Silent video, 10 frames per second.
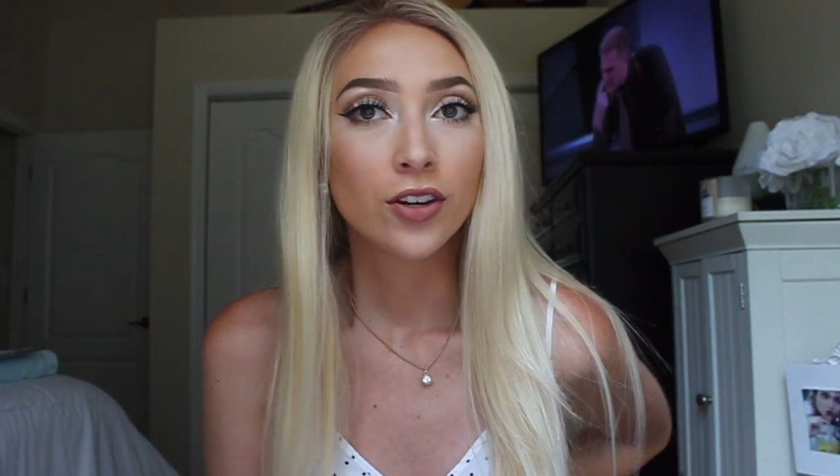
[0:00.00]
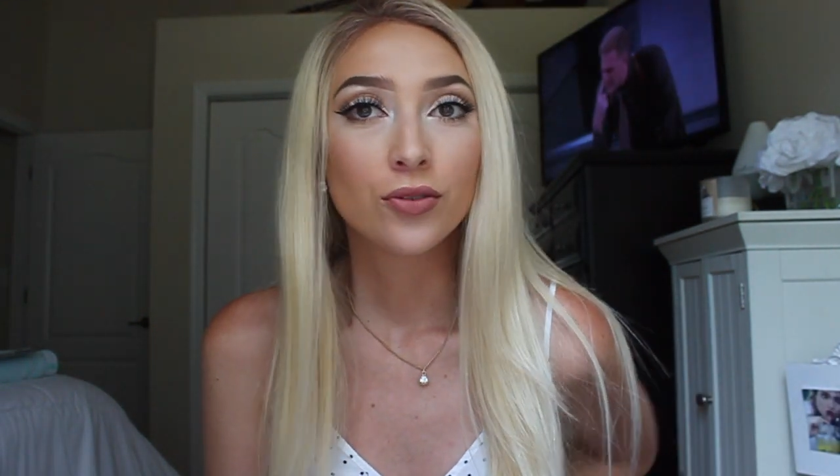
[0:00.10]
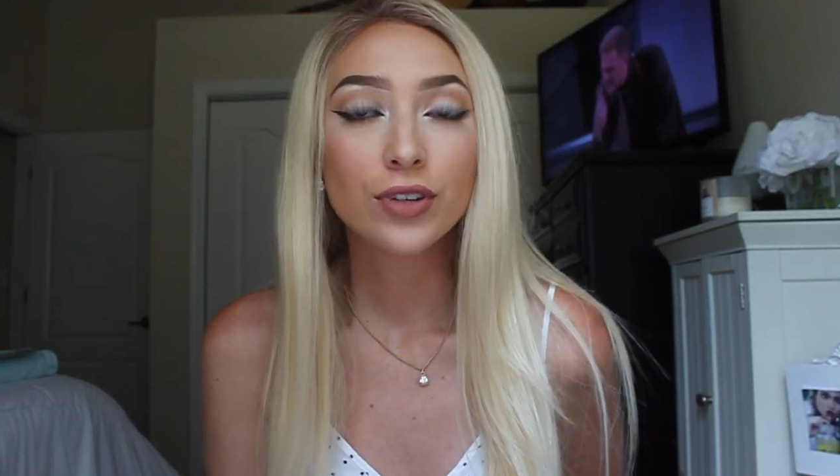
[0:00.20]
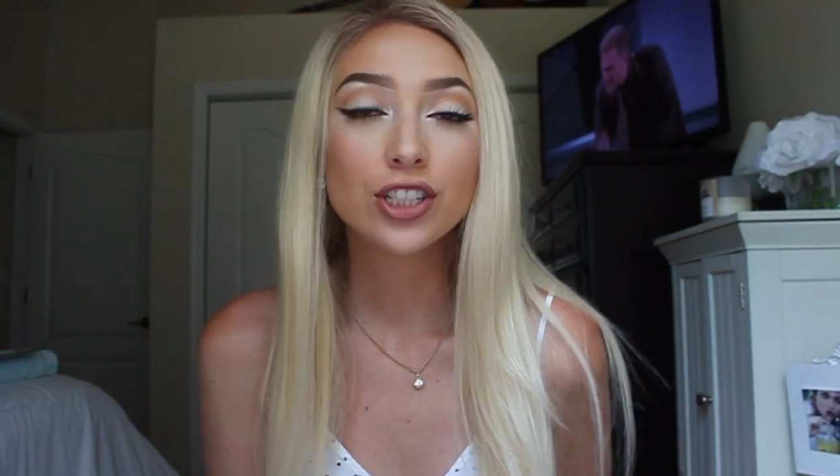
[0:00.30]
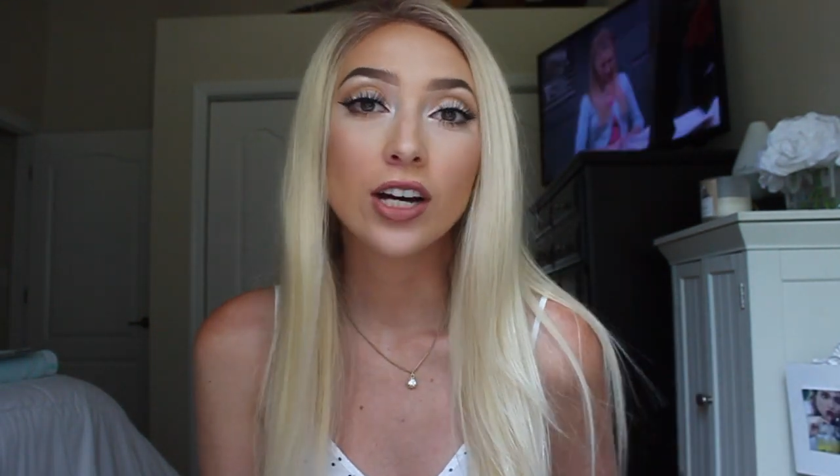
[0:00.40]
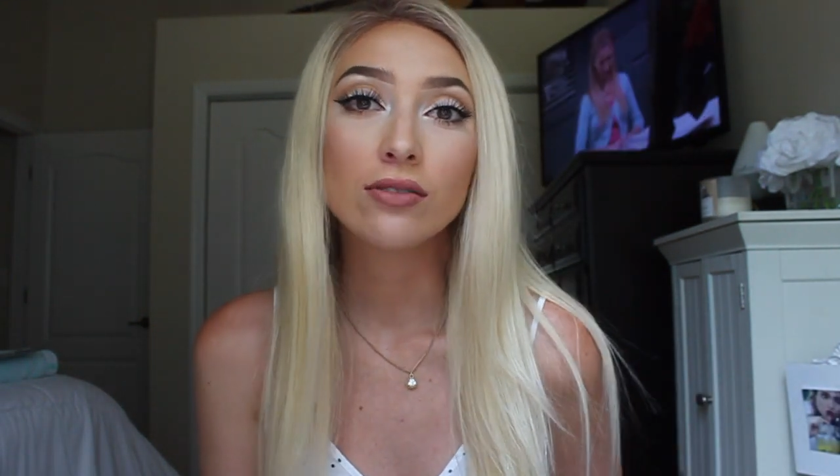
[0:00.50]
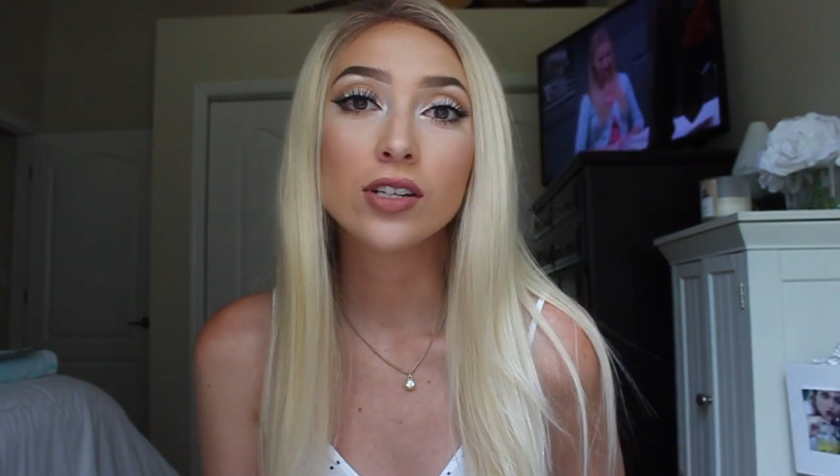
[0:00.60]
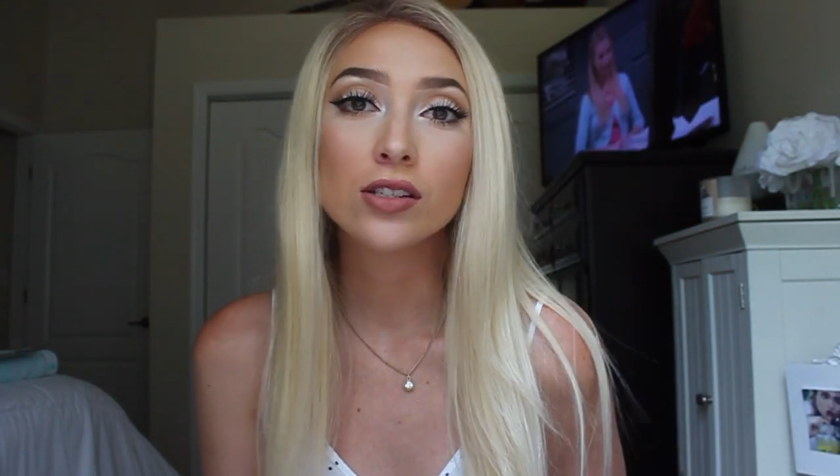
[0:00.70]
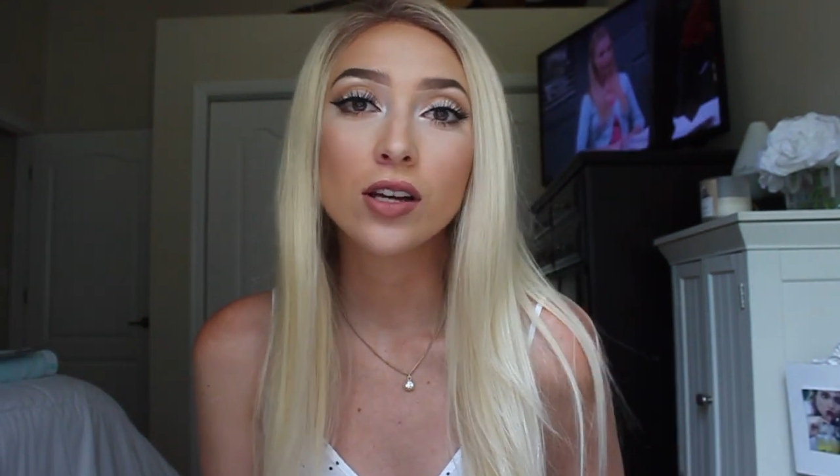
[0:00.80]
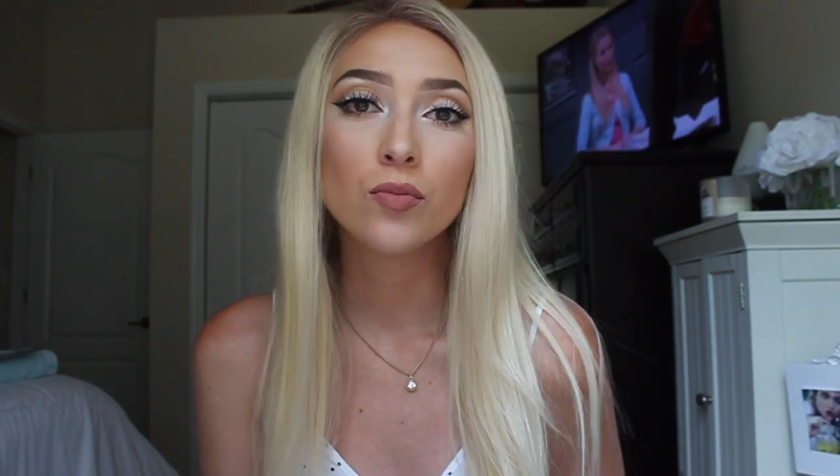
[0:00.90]
reach out
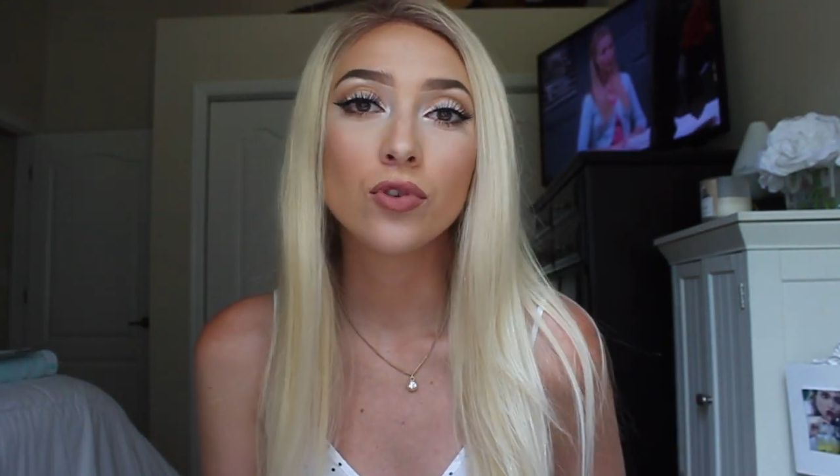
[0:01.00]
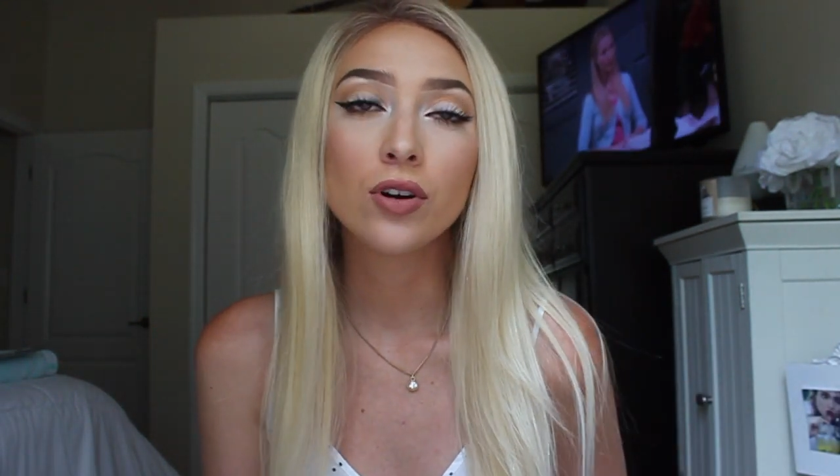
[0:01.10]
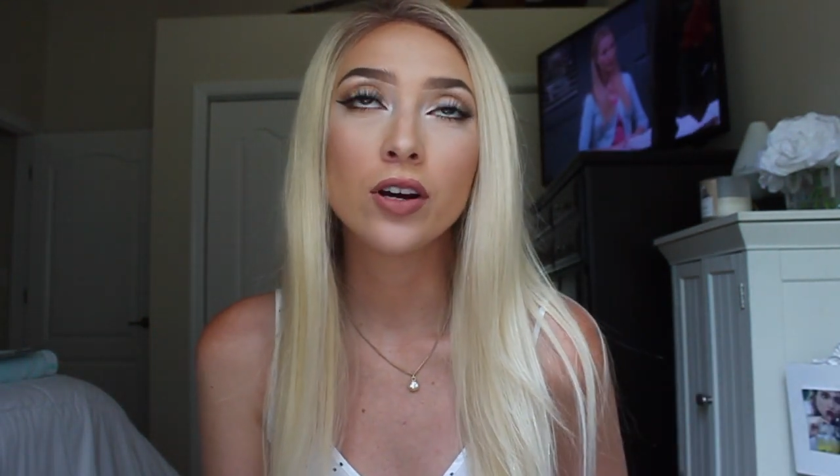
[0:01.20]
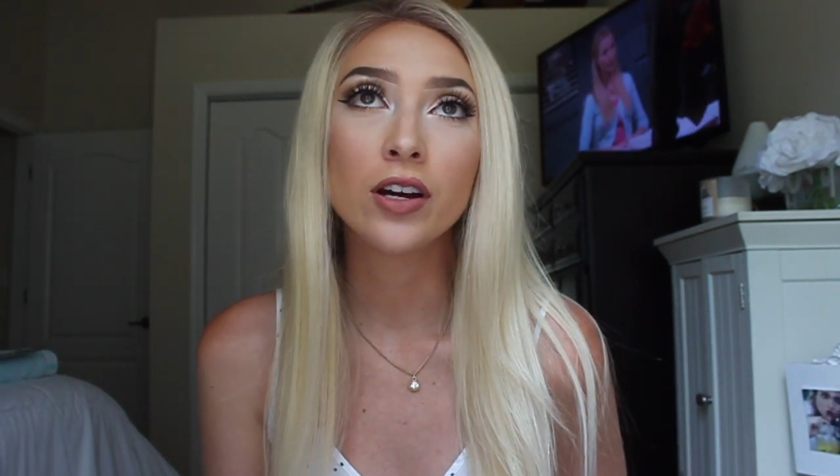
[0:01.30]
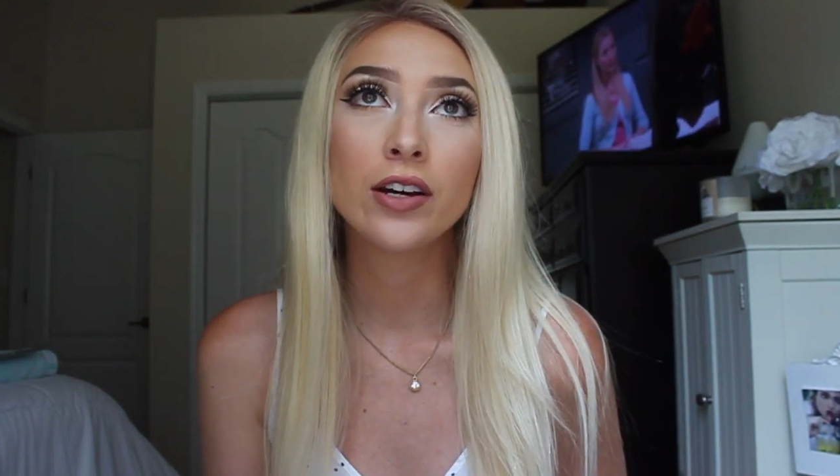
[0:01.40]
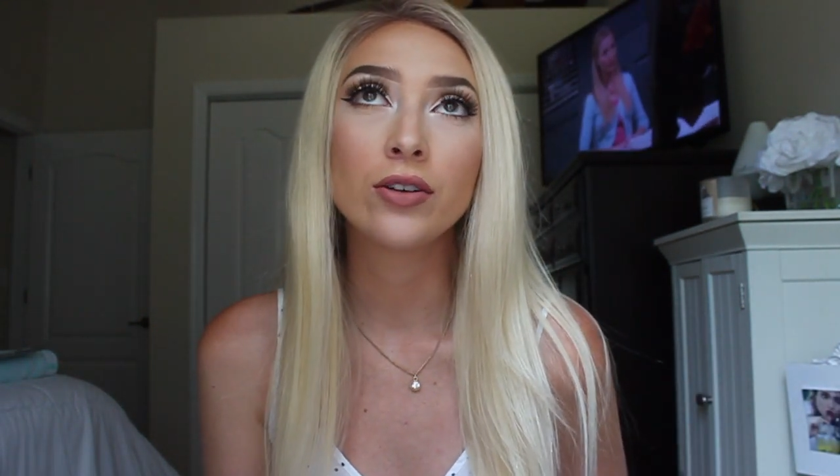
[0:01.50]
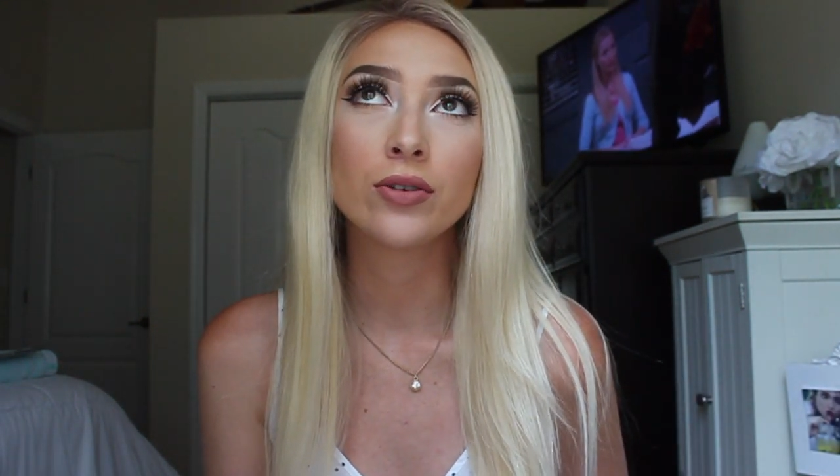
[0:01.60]
to someone,